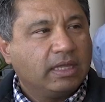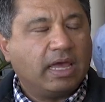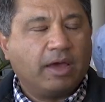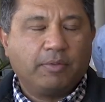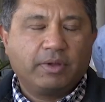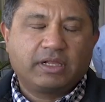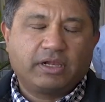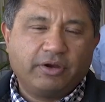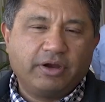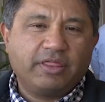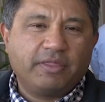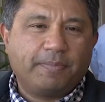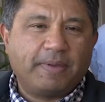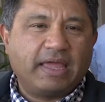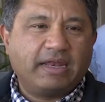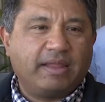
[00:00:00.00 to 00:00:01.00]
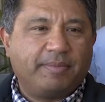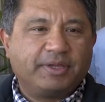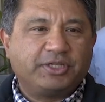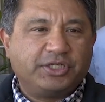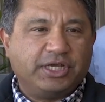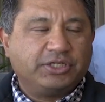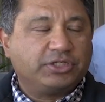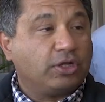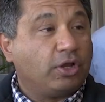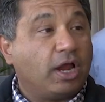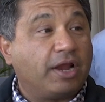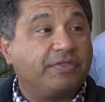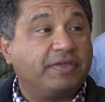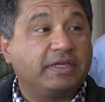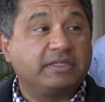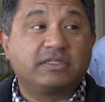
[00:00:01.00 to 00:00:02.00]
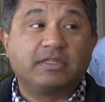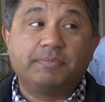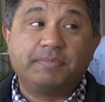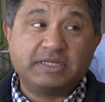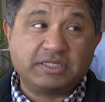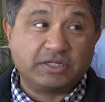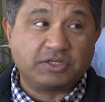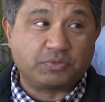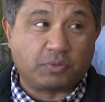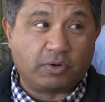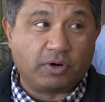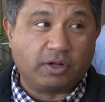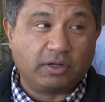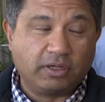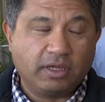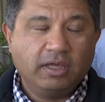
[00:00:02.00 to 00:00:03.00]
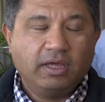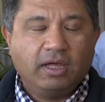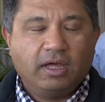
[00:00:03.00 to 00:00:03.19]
Yeah, well, clearly the pandemic changed a lot of things in the business world.